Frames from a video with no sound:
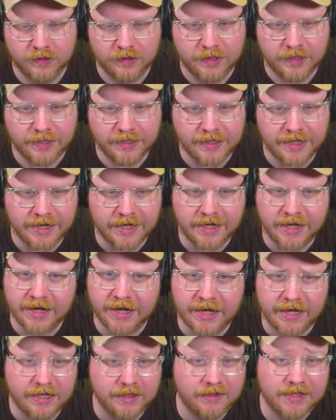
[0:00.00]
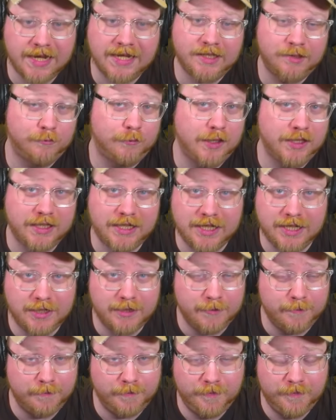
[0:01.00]
And then that's
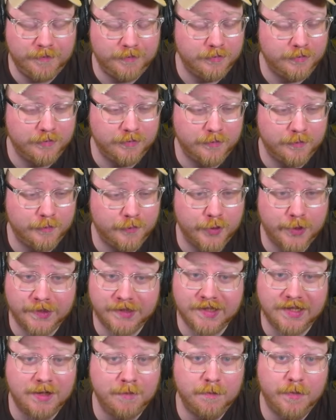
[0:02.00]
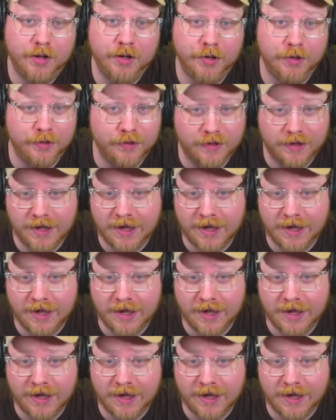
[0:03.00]
really President Bird.